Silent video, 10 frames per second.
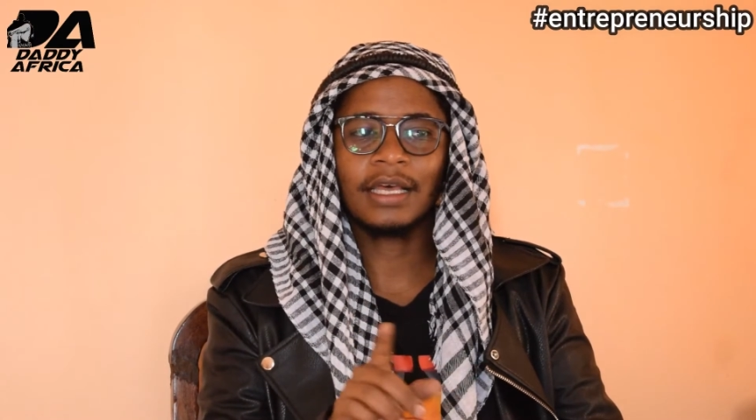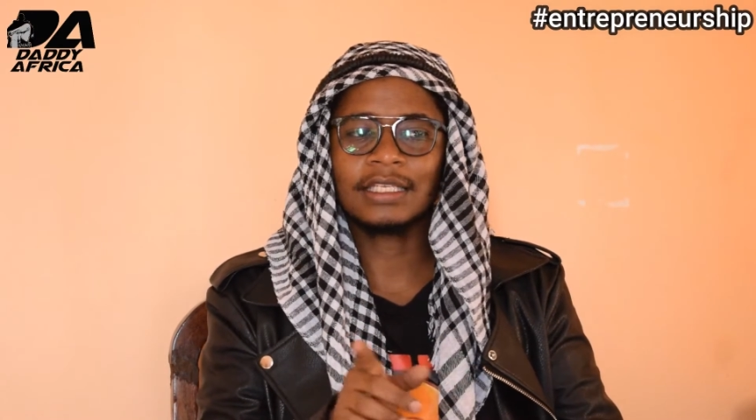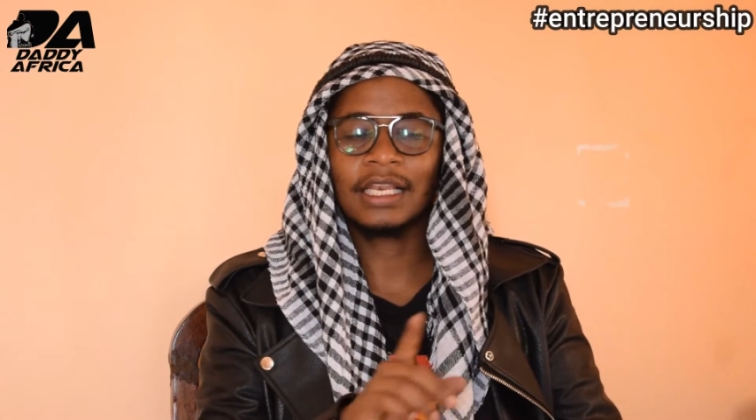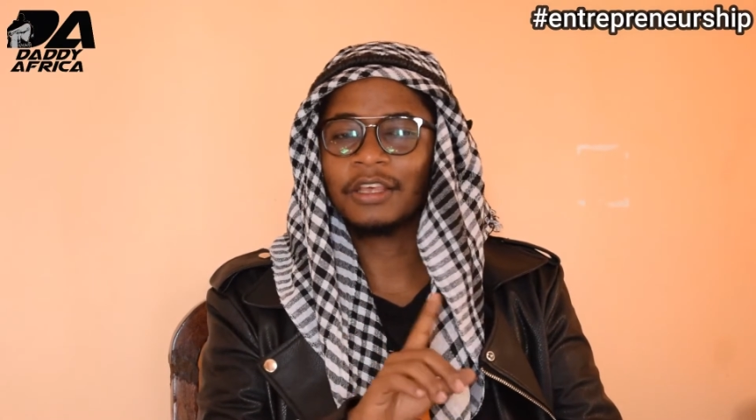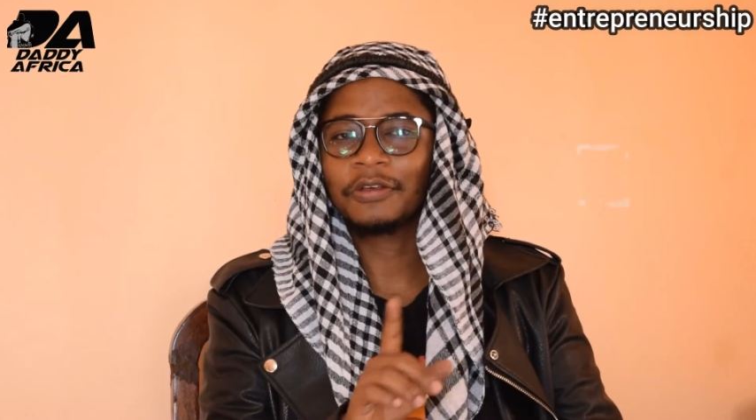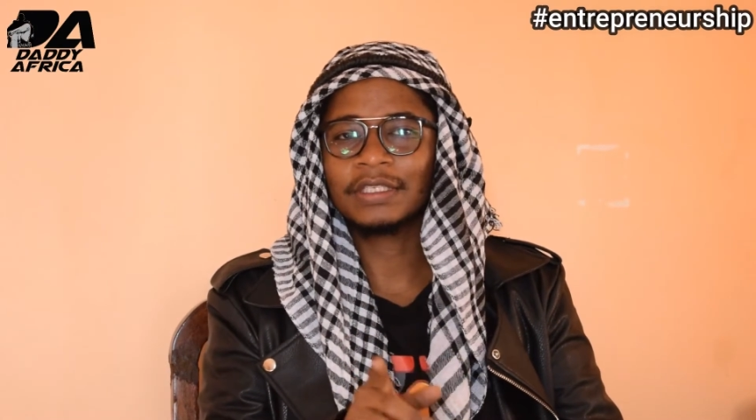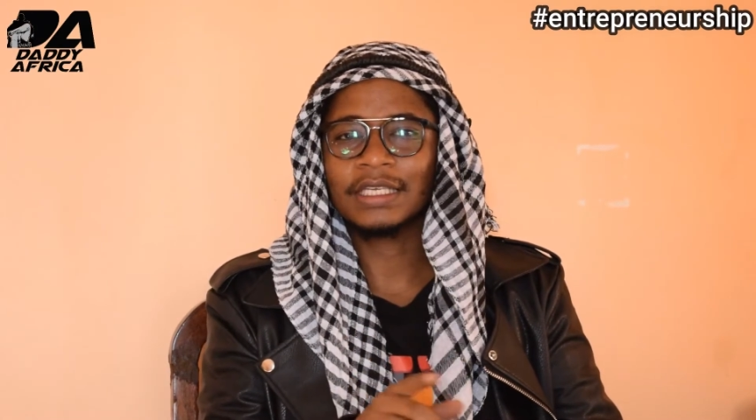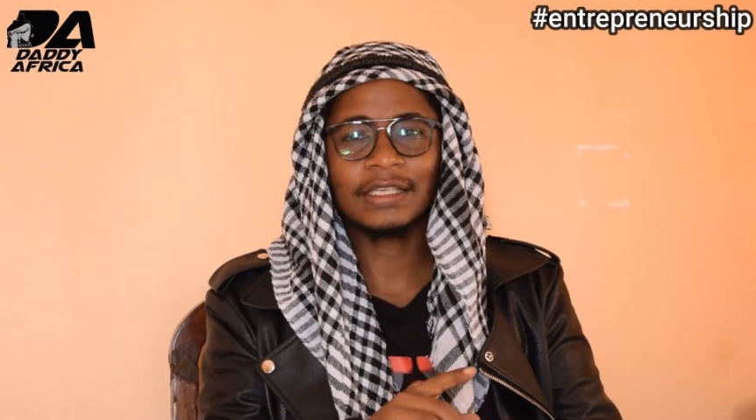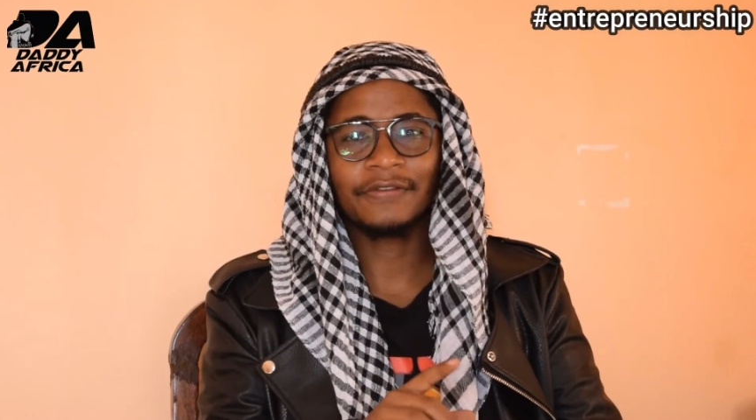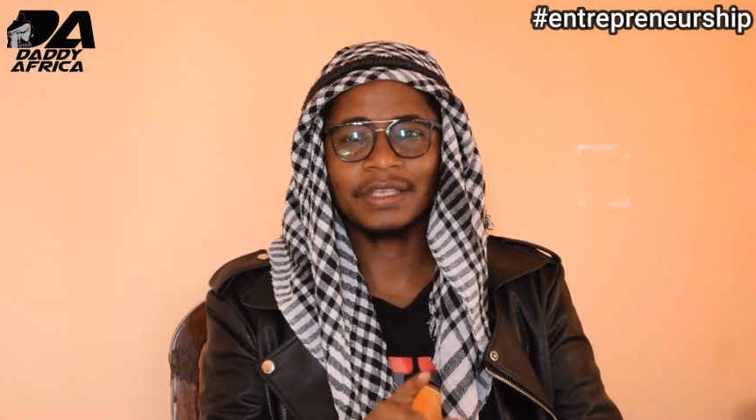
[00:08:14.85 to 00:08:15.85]
telling you it's a
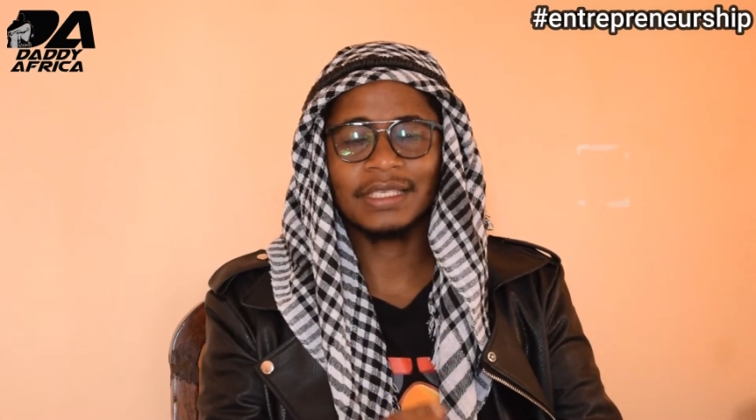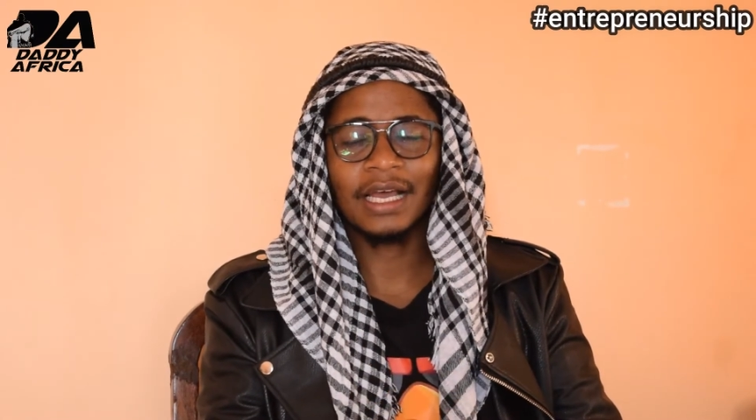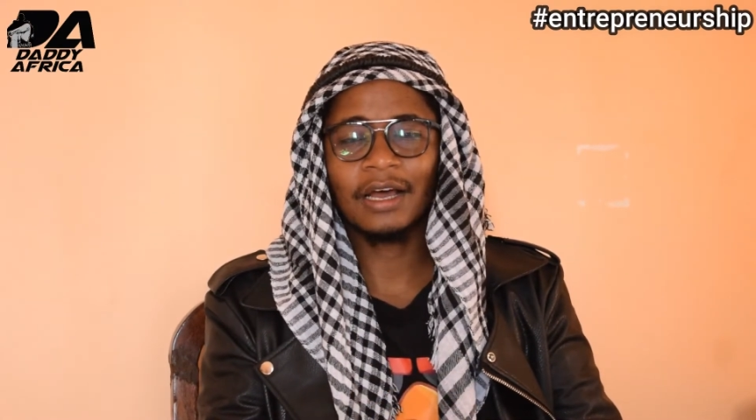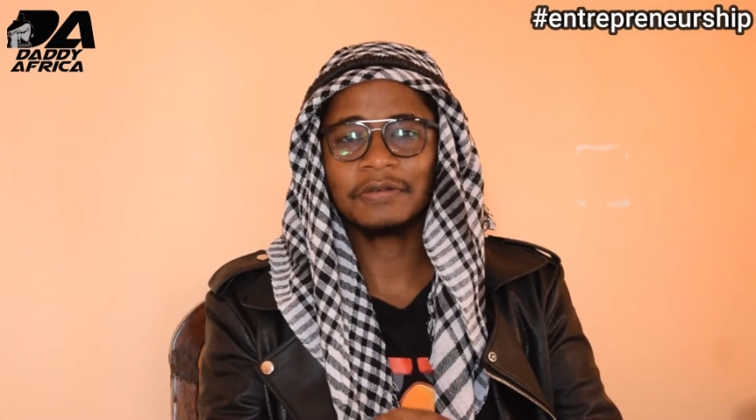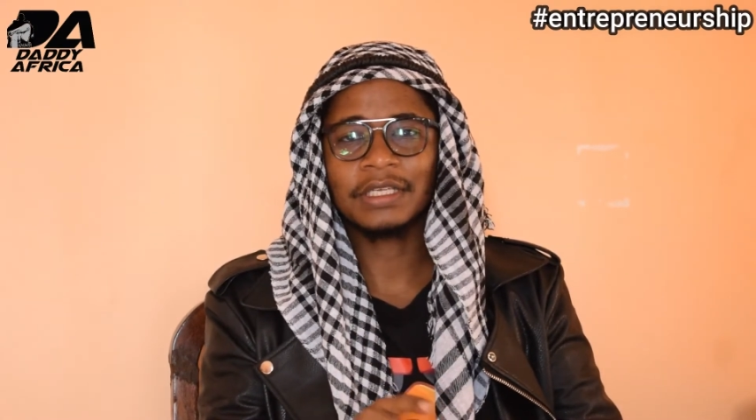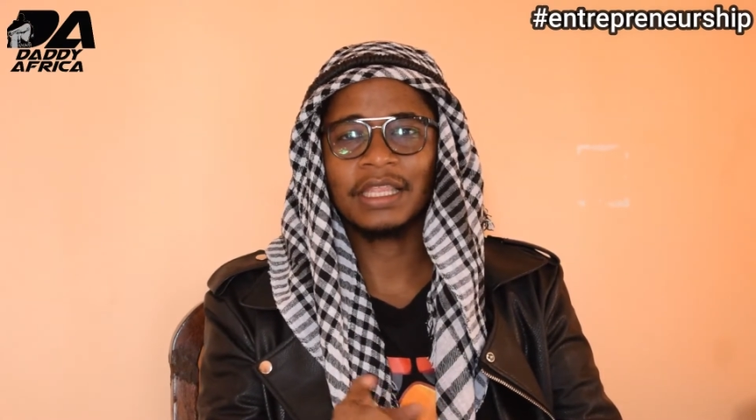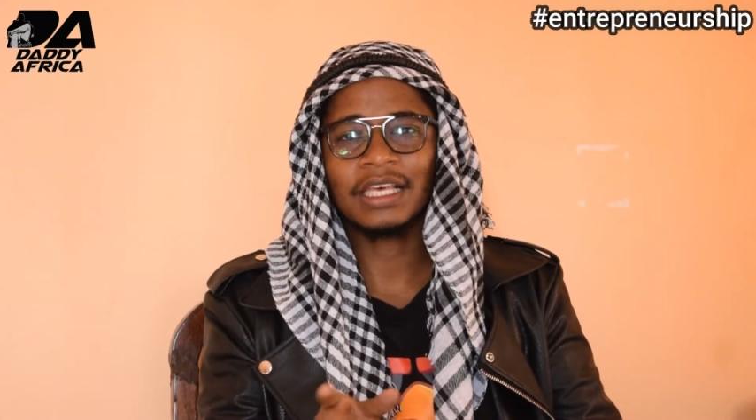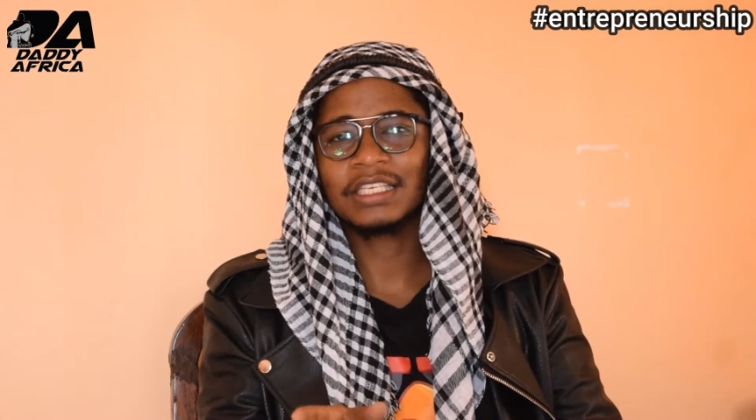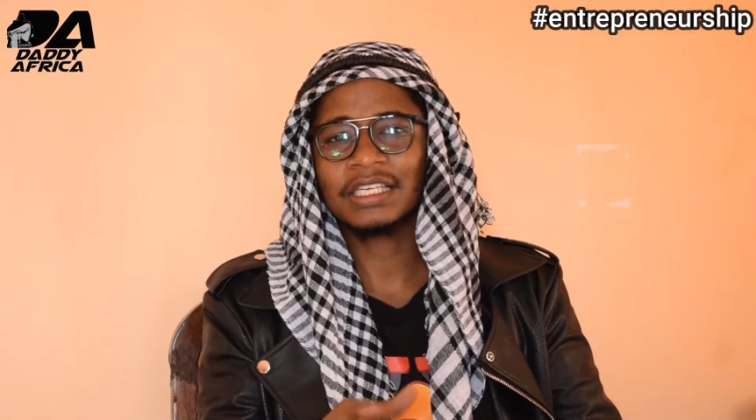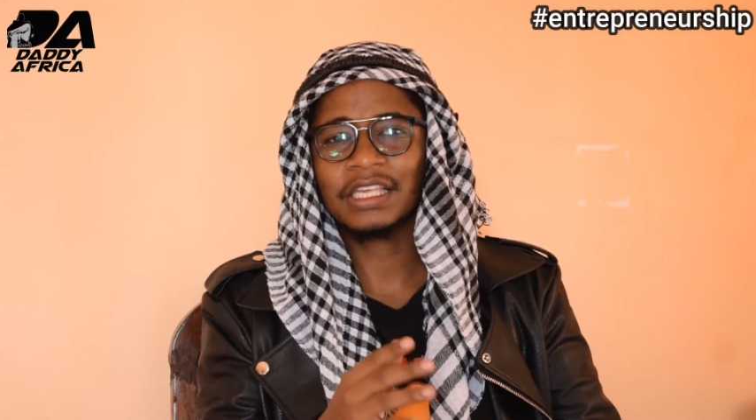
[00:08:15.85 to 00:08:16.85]
savings account and they're
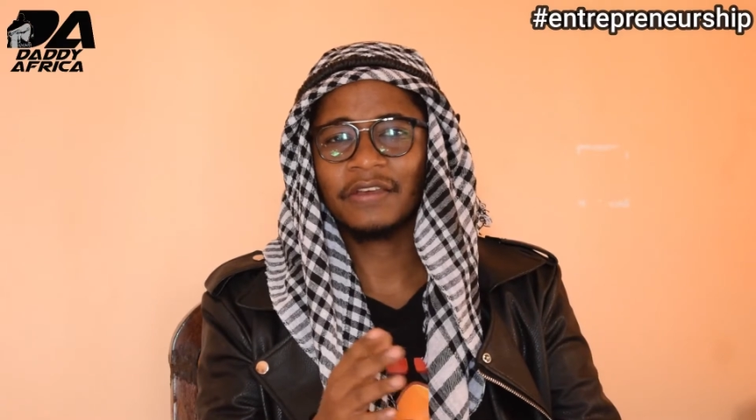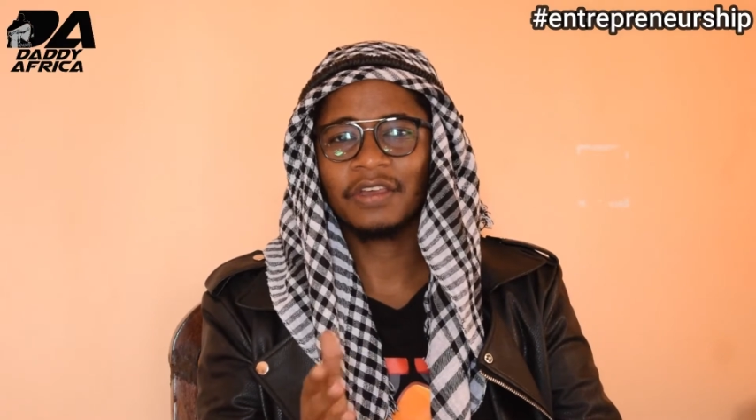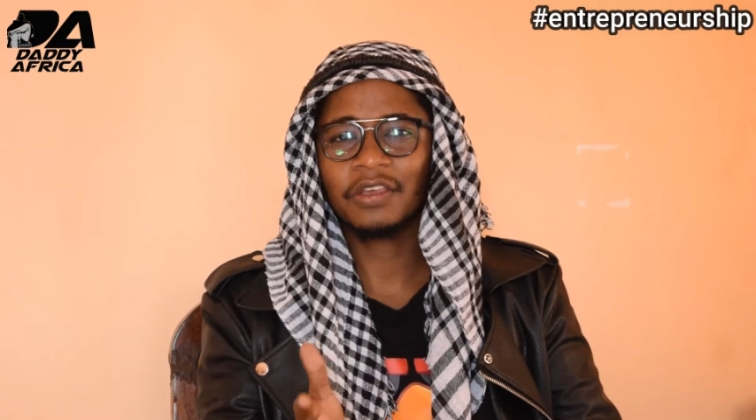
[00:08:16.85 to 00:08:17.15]
just giving